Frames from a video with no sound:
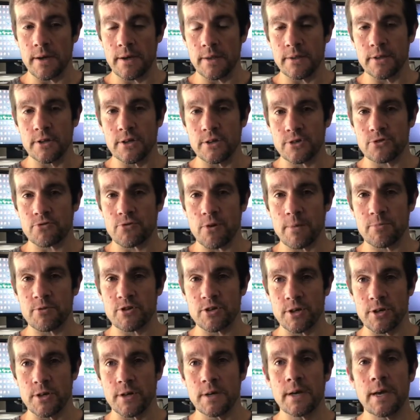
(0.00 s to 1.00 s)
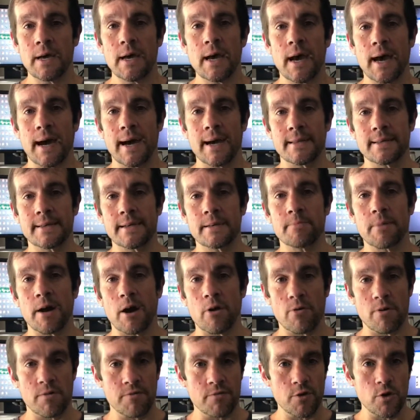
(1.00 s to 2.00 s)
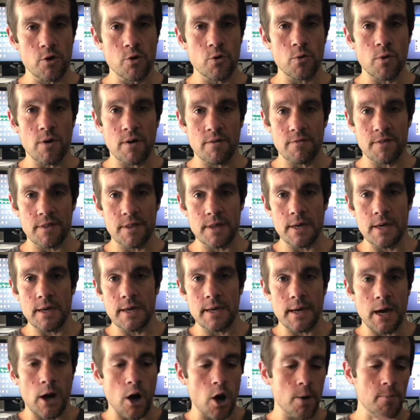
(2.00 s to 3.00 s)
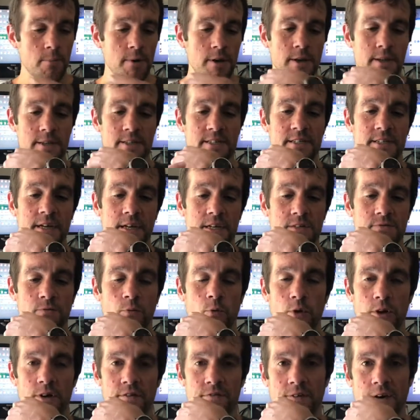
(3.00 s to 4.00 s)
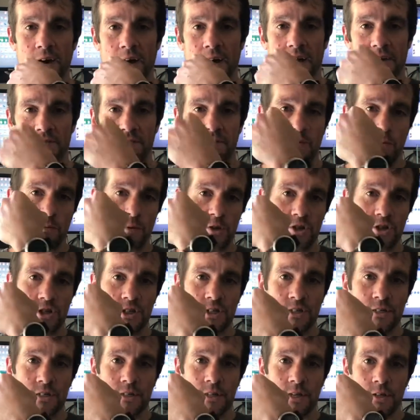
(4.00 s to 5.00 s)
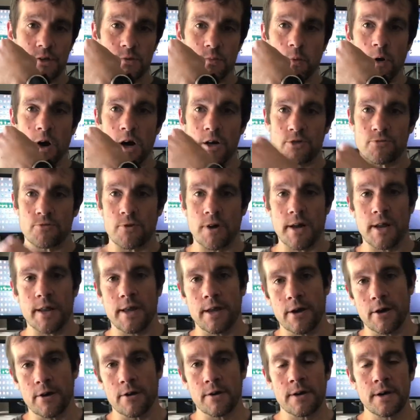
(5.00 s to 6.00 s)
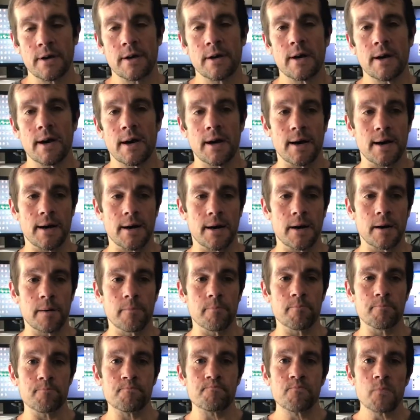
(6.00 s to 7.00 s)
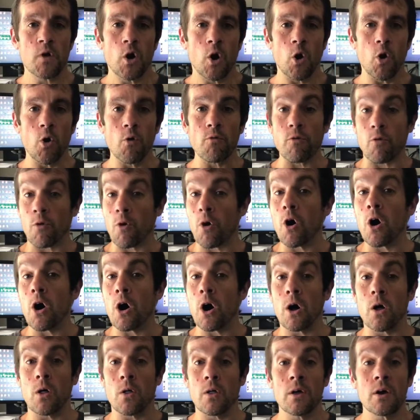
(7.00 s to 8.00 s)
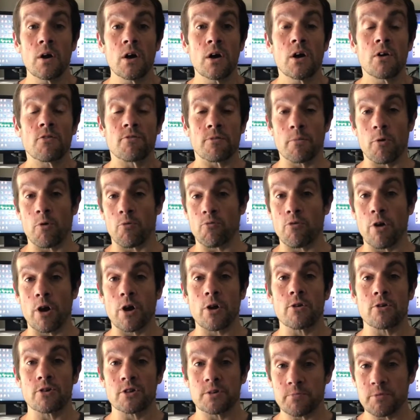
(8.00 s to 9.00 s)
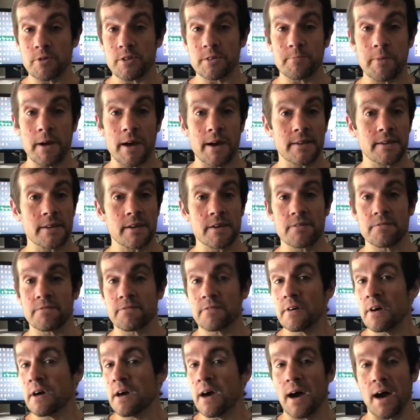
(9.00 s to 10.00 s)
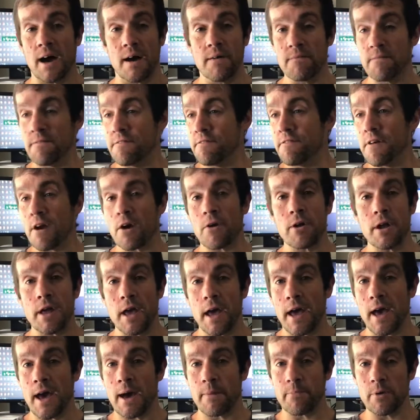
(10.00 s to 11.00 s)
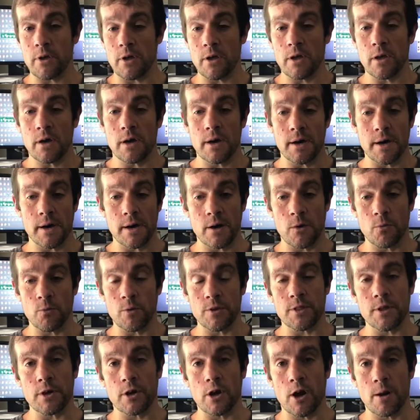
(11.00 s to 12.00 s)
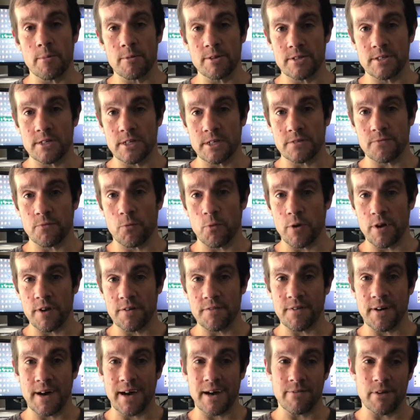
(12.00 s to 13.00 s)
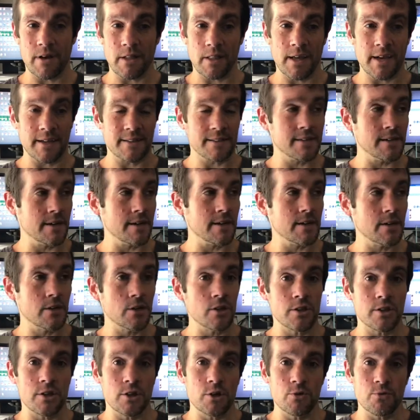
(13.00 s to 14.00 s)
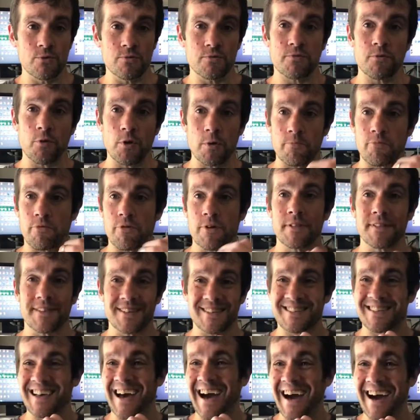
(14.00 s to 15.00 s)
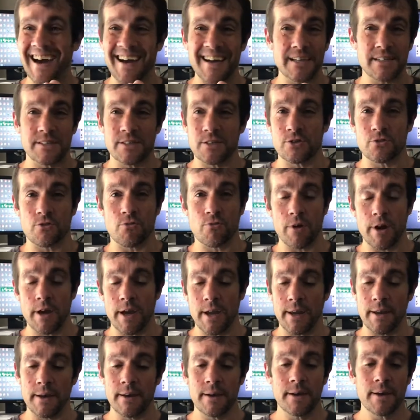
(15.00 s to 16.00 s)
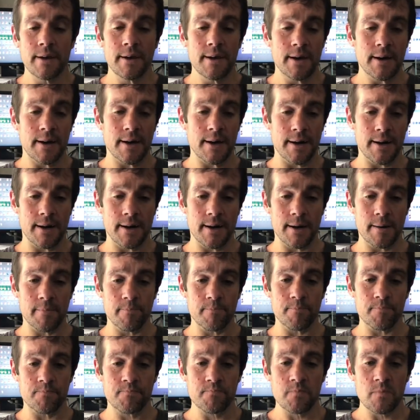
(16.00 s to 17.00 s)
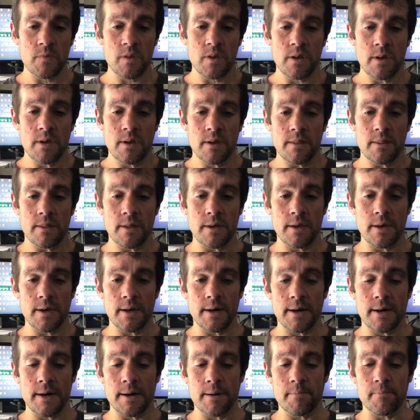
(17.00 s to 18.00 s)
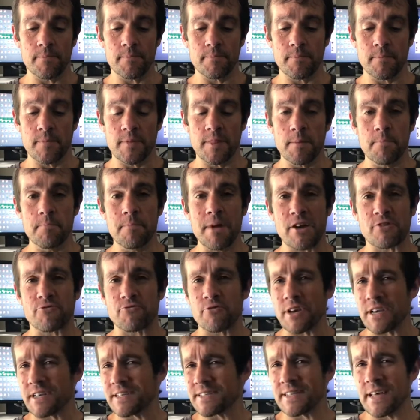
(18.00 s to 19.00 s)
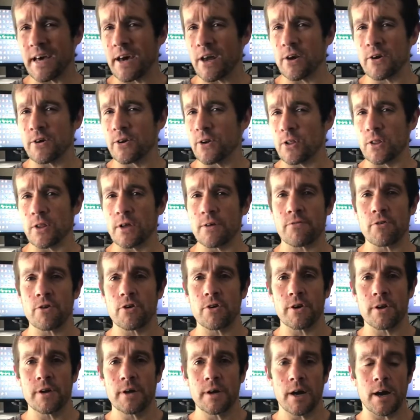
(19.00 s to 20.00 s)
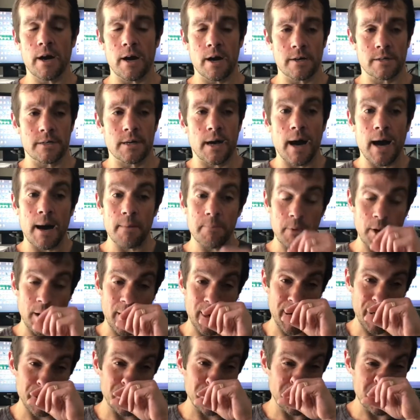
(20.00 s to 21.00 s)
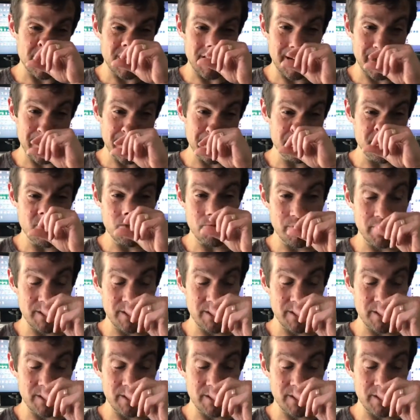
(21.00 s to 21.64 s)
in the description, I did my review of the Garmin 645, which is this watch right here. Overall, from a runner's perspective, I'm very happy with the Garmin 645. I like the new footprint, the size is great. The metrics that are delivered are top notch. You